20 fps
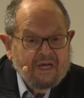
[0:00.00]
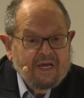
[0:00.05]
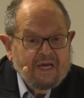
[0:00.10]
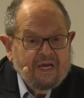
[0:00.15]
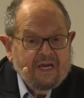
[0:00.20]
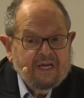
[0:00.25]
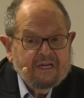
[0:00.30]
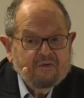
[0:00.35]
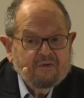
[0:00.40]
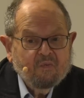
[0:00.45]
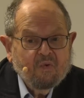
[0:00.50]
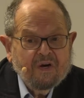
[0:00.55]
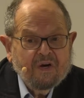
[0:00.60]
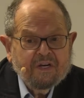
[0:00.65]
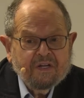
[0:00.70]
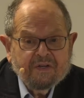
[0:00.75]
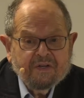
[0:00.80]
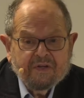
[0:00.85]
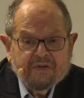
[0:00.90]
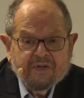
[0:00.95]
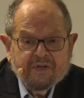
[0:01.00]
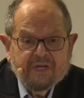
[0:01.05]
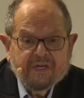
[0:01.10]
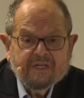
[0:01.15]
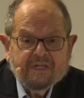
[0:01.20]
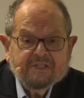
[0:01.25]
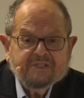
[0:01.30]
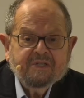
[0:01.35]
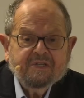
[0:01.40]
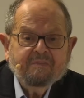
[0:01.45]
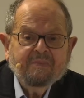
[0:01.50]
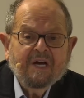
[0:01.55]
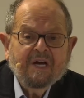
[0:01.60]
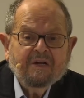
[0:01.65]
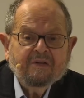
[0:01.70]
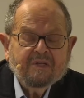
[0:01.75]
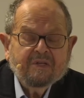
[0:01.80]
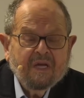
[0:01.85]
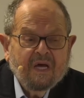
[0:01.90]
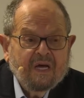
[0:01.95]
And one of the things
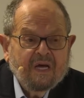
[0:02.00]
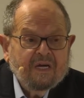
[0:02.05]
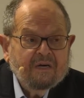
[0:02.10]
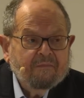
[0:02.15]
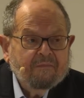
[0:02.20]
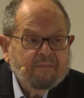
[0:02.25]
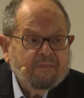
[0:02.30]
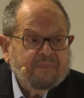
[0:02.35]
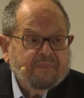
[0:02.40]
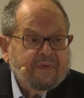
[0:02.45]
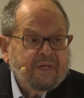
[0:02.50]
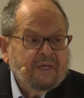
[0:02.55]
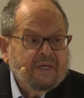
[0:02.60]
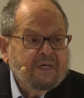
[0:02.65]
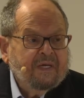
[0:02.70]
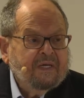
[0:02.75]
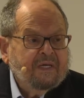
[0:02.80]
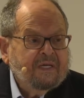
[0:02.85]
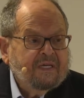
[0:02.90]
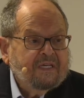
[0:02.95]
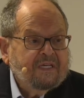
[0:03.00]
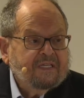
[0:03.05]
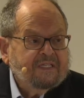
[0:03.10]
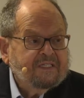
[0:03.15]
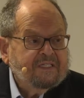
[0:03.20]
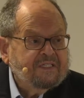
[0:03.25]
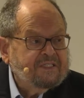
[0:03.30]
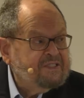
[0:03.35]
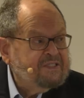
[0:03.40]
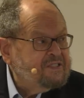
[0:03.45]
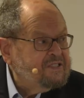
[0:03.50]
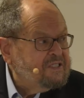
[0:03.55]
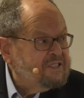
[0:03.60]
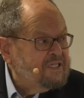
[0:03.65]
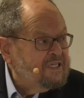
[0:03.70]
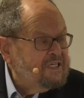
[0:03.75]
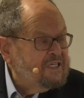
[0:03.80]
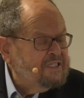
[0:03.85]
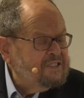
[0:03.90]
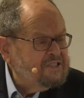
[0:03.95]
about that is
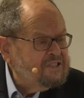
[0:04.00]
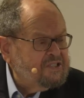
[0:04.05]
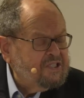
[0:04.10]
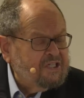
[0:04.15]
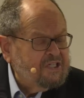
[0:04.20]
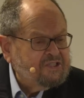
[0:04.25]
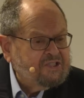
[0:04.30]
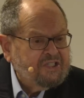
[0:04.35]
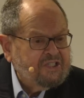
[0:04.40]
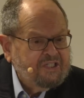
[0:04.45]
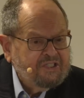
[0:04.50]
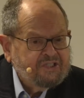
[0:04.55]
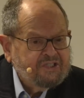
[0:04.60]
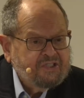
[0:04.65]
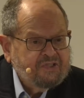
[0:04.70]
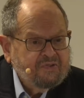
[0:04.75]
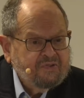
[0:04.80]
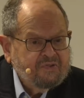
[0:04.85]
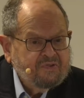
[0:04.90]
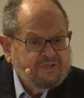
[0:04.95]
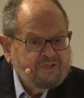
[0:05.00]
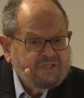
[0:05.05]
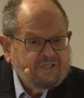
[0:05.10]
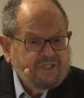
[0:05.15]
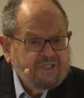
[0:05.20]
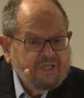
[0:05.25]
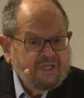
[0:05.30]
in such issues,